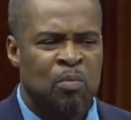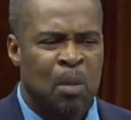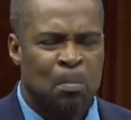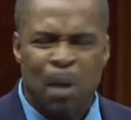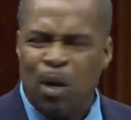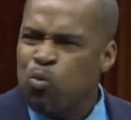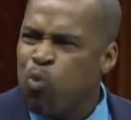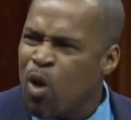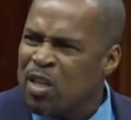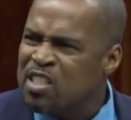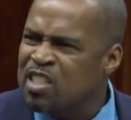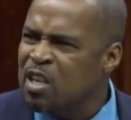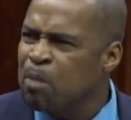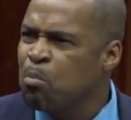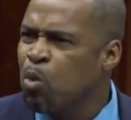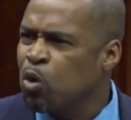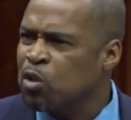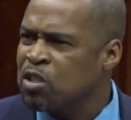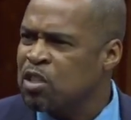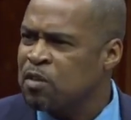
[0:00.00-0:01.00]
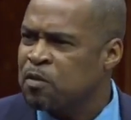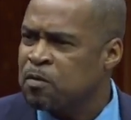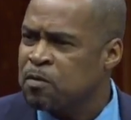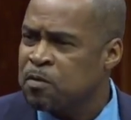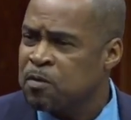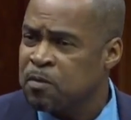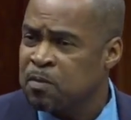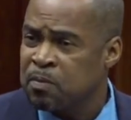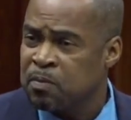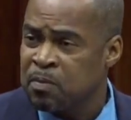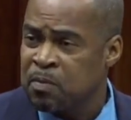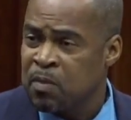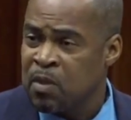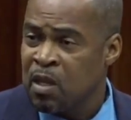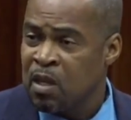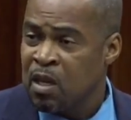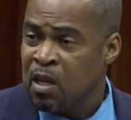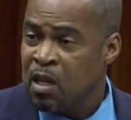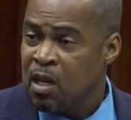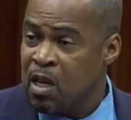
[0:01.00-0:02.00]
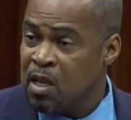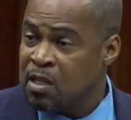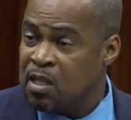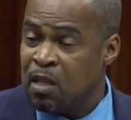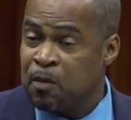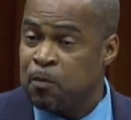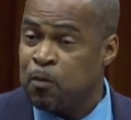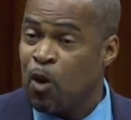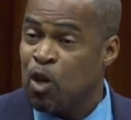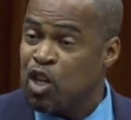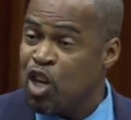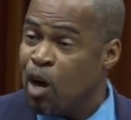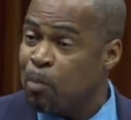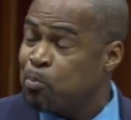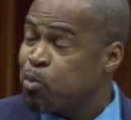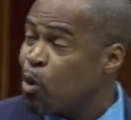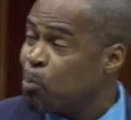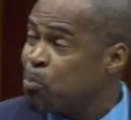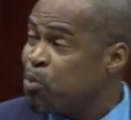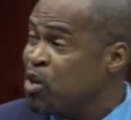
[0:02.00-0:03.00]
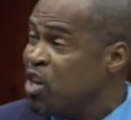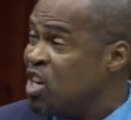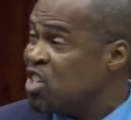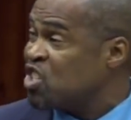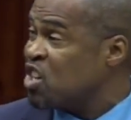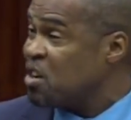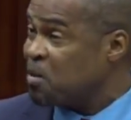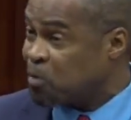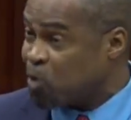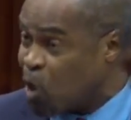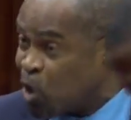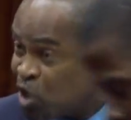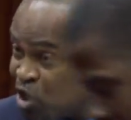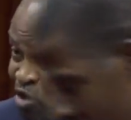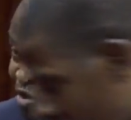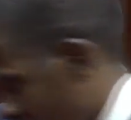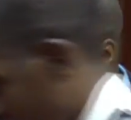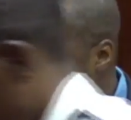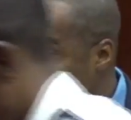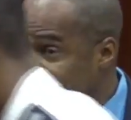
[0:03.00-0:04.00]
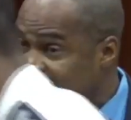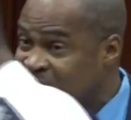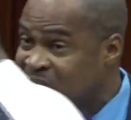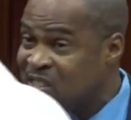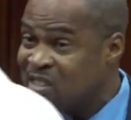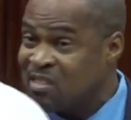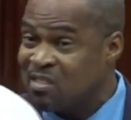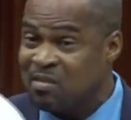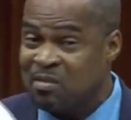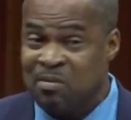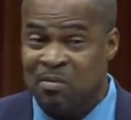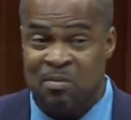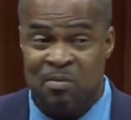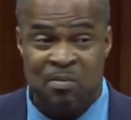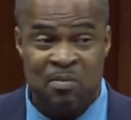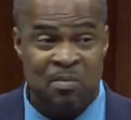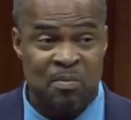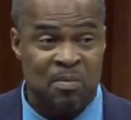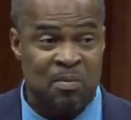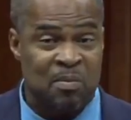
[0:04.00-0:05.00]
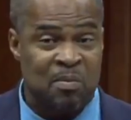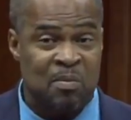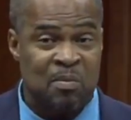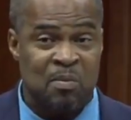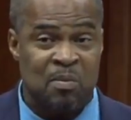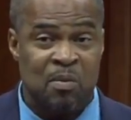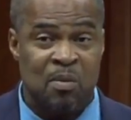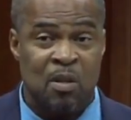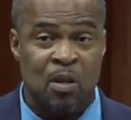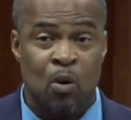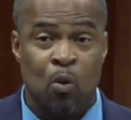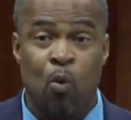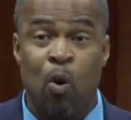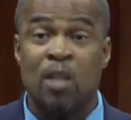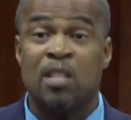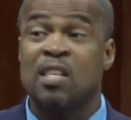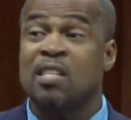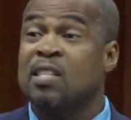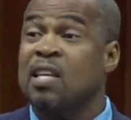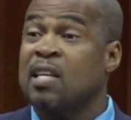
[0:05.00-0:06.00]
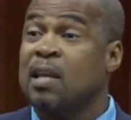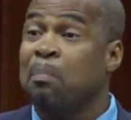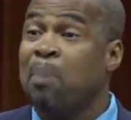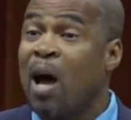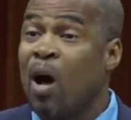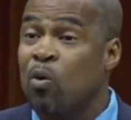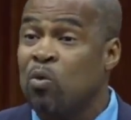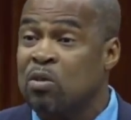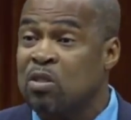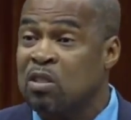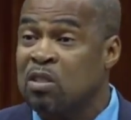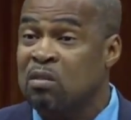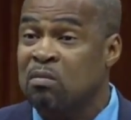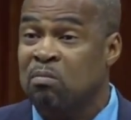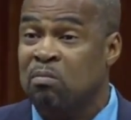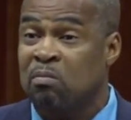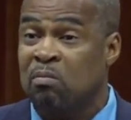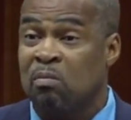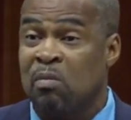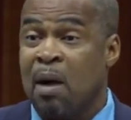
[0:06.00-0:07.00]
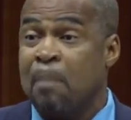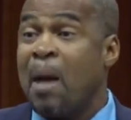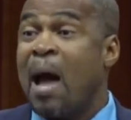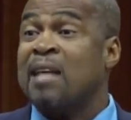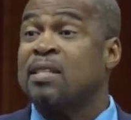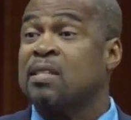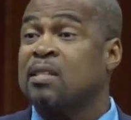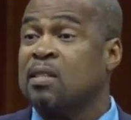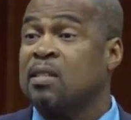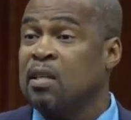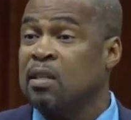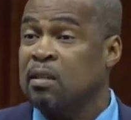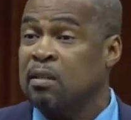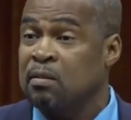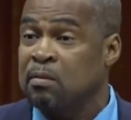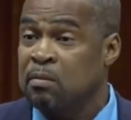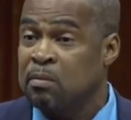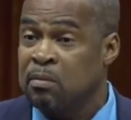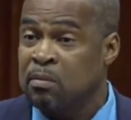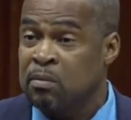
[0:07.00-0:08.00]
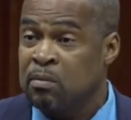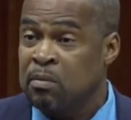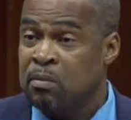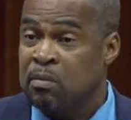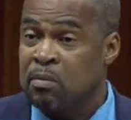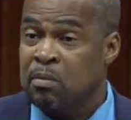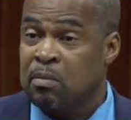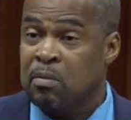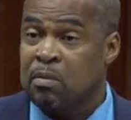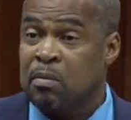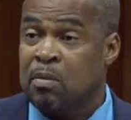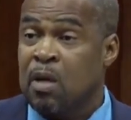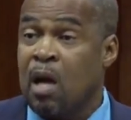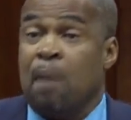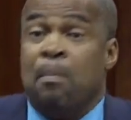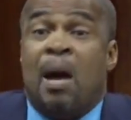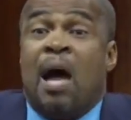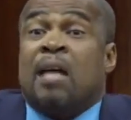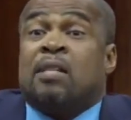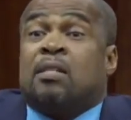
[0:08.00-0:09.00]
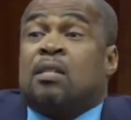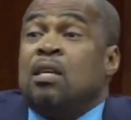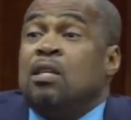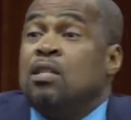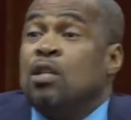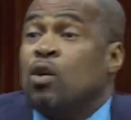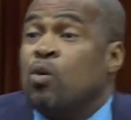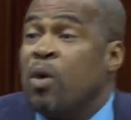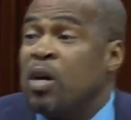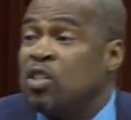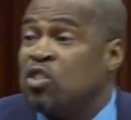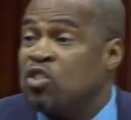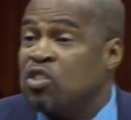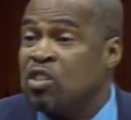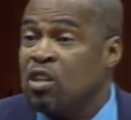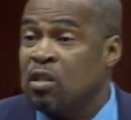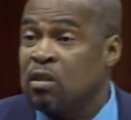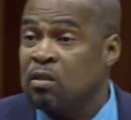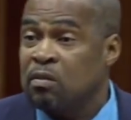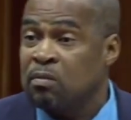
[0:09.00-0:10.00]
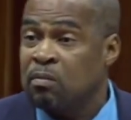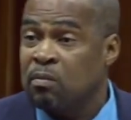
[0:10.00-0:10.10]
But what's the motive? Is it for the appropriation of contracts? What is it about? I'm asking the question.